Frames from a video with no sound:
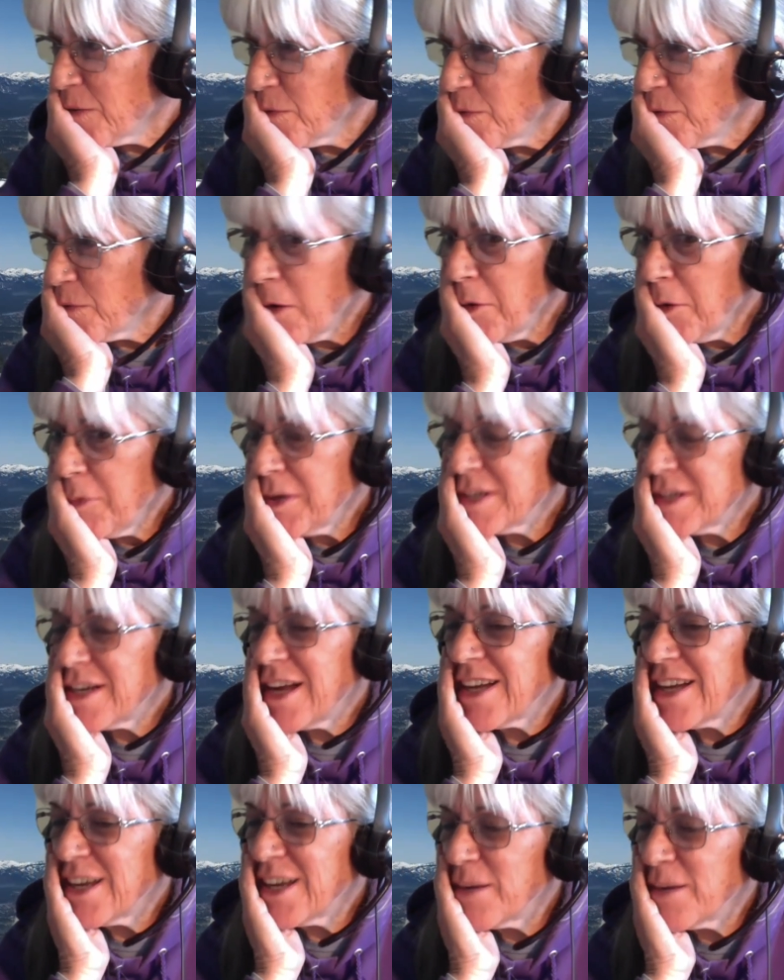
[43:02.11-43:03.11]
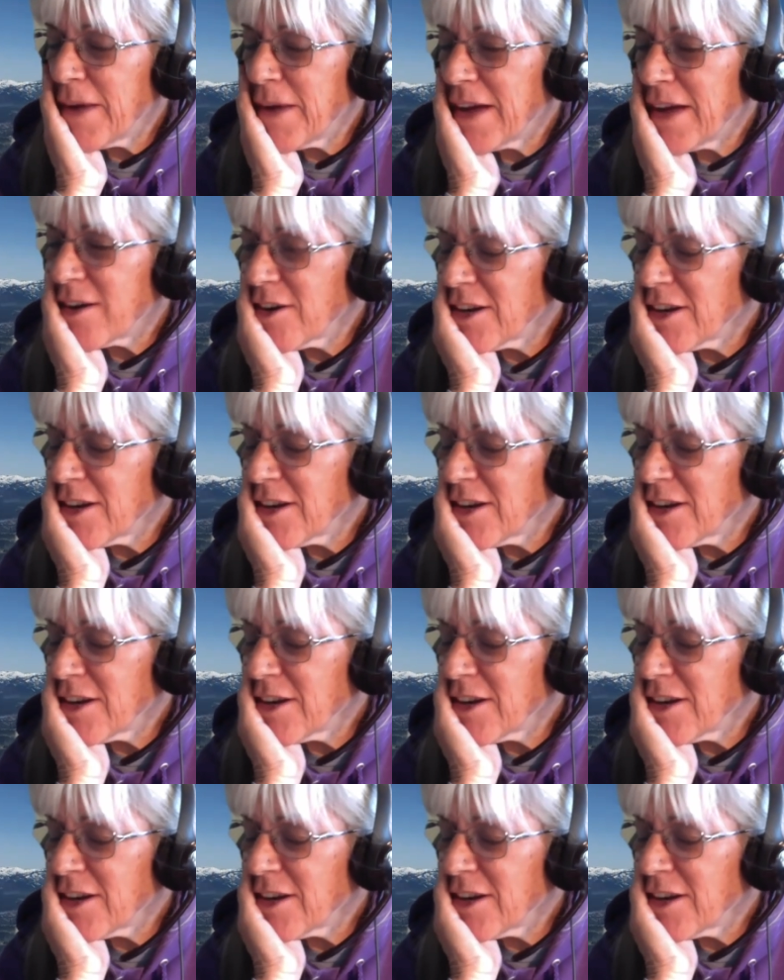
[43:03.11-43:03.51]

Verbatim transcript: What were we talking about earlier,